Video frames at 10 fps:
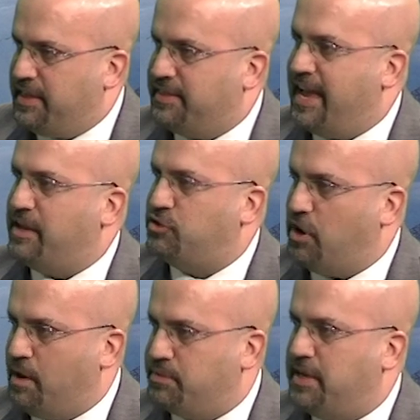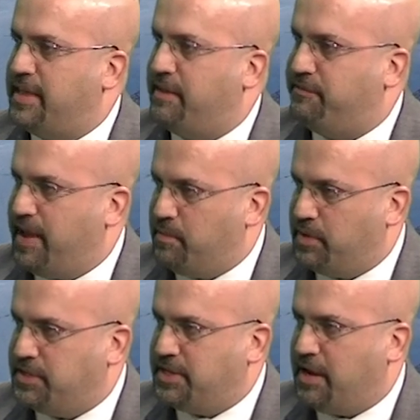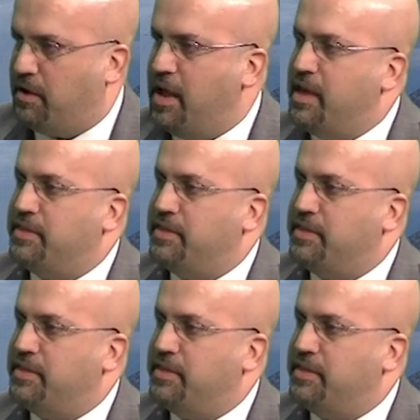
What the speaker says: that they had jobs here, they had families here,